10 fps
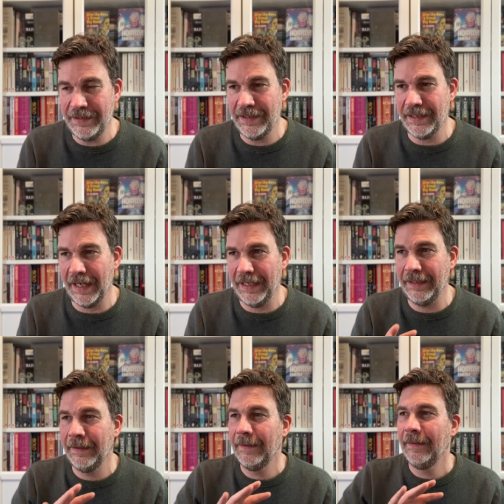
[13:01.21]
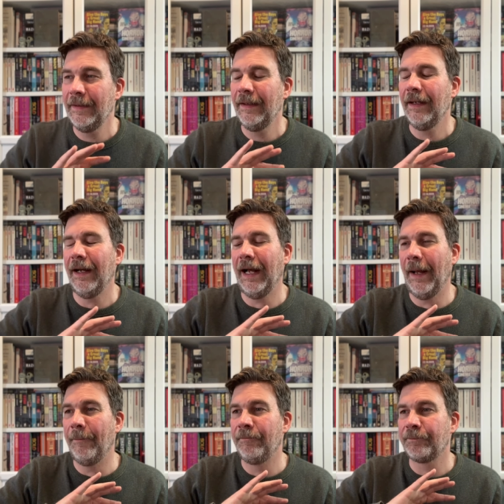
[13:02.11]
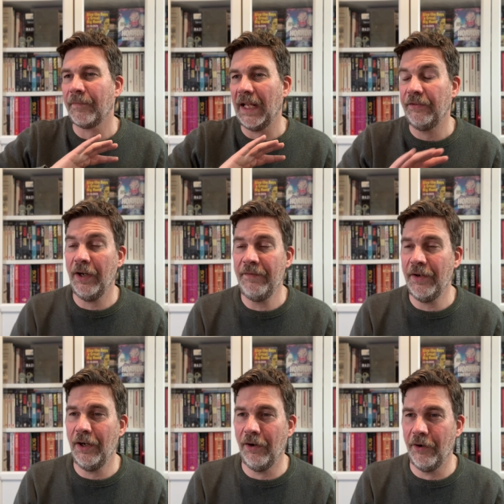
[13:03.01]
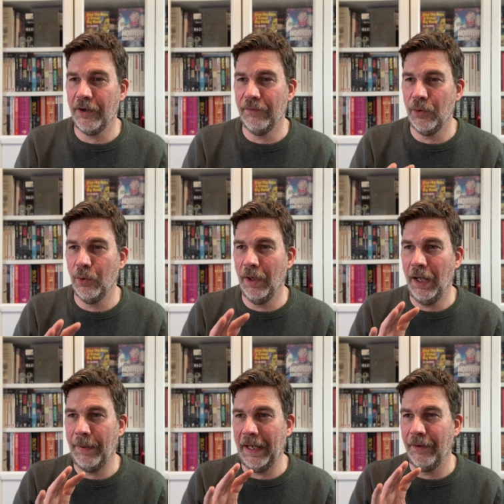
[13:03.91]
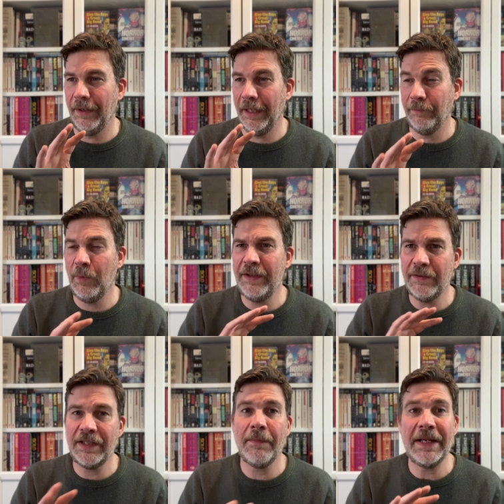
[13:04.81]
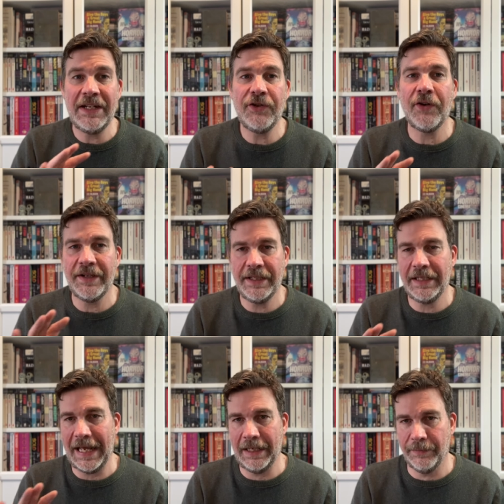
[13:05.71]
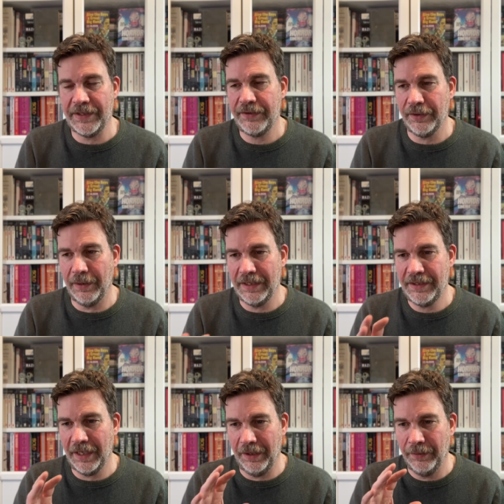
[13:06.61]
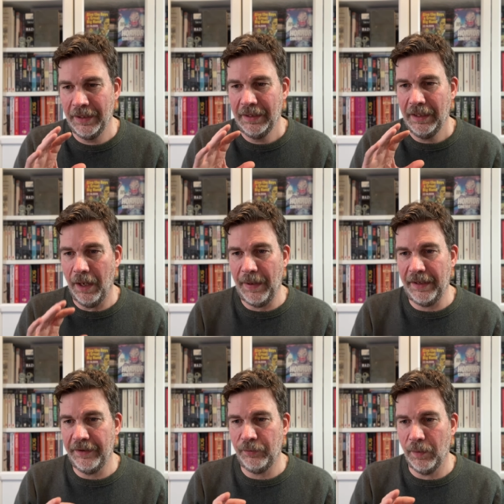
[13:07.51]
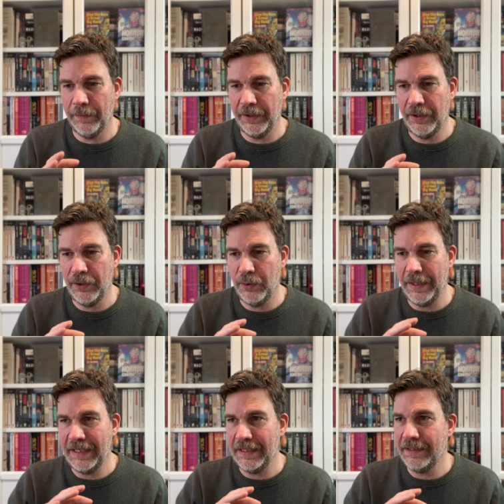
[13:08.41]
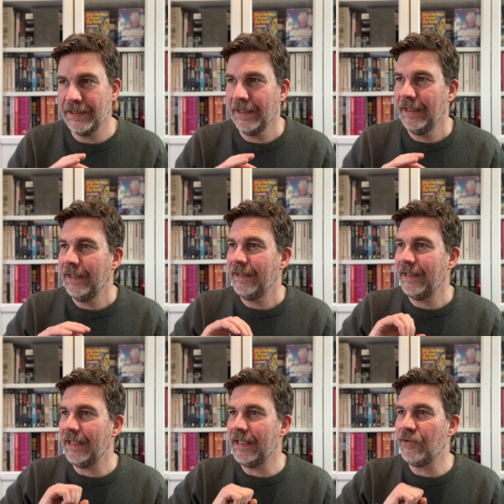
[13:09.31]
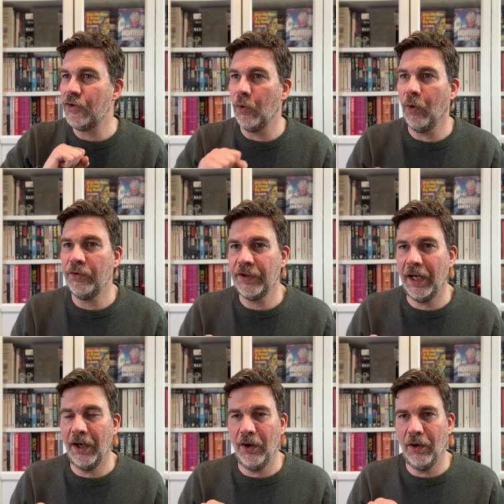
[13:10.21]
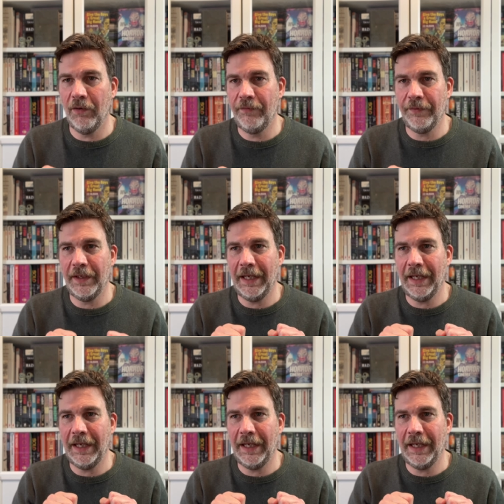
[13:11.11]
is a sci-fi horror novel about with some interesting elements to it. So about this woman who is the daughter of...